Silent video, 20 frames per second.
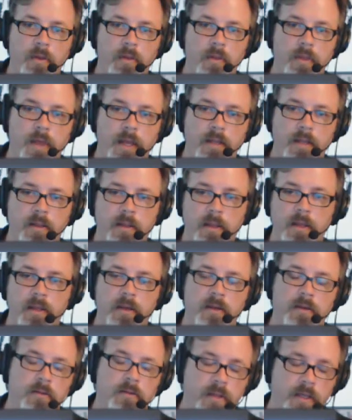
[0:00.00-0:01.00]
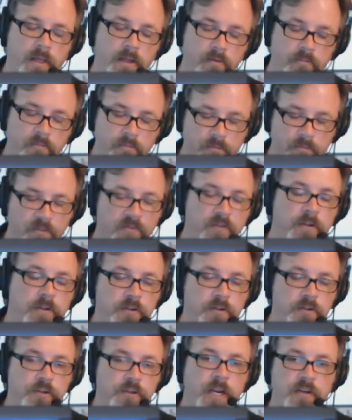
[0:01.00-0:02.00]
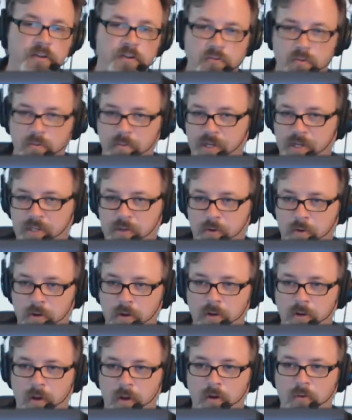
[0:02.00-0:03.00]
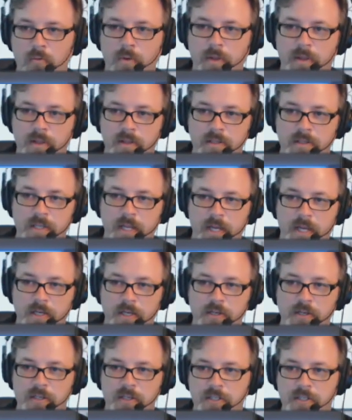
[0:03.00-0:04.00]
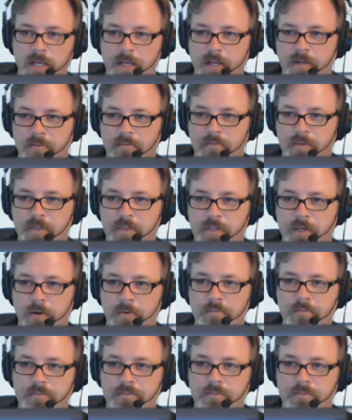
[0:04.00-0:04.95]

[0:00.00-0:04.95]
that the, the filter changes will be stored along with the stage setting. So.